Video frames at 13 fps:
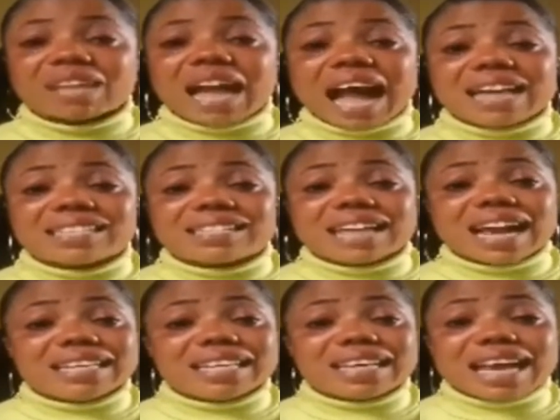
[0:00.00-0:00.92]
I
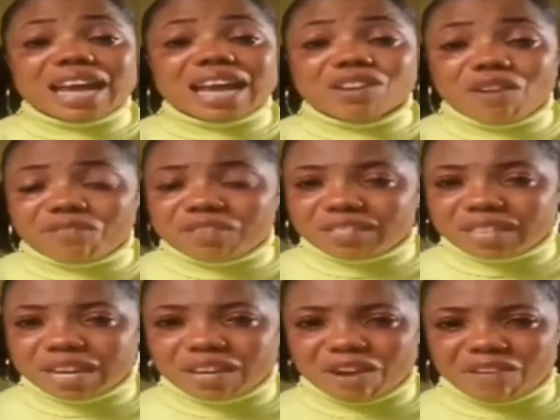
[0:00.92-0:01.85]
said, enough is
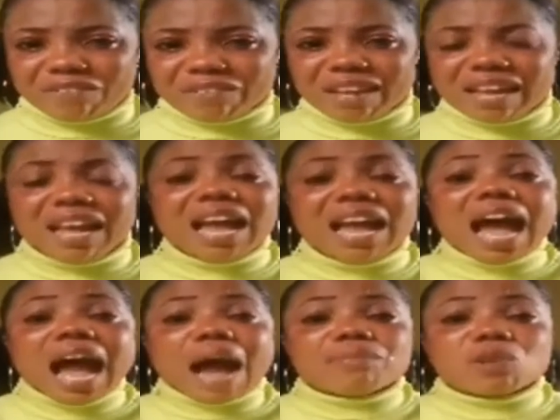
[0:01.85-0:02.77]
enough.
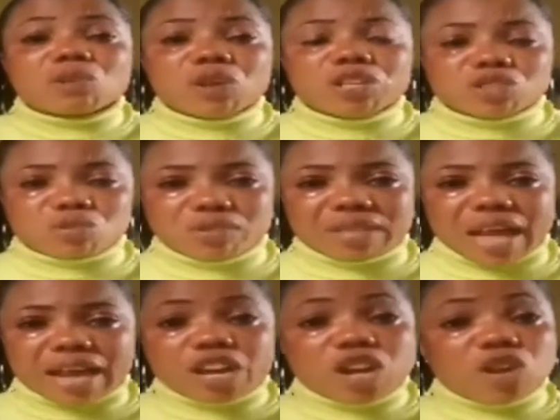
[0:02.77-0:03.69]
I'm not going to
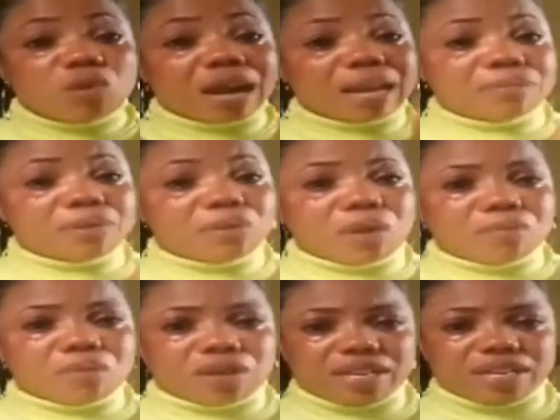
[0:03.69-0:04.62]
die. He looked at me
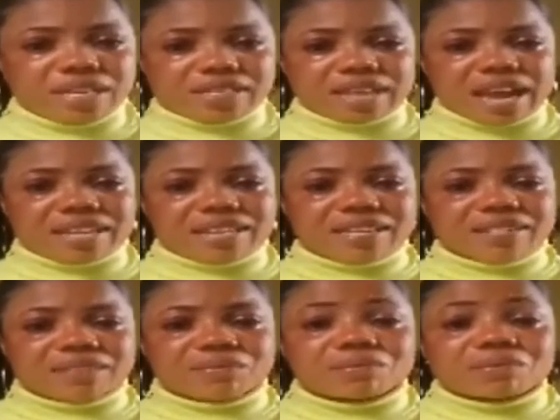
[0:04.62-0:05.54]
one morning. He said,
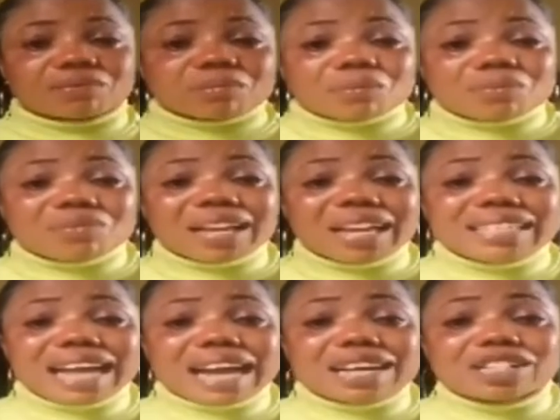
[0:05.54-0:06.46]

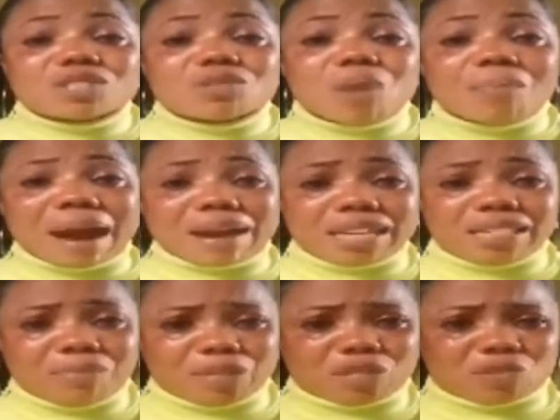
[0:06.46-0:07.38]
there is no
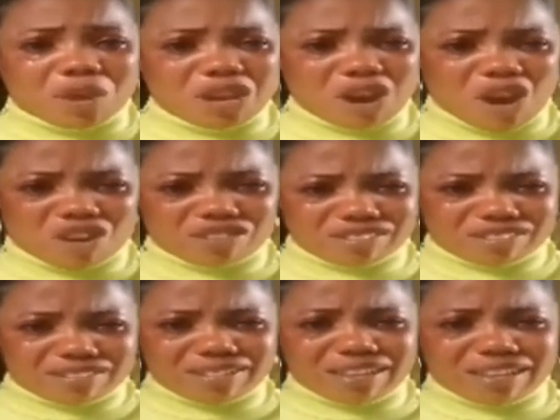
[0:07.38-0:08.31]
marriage between us.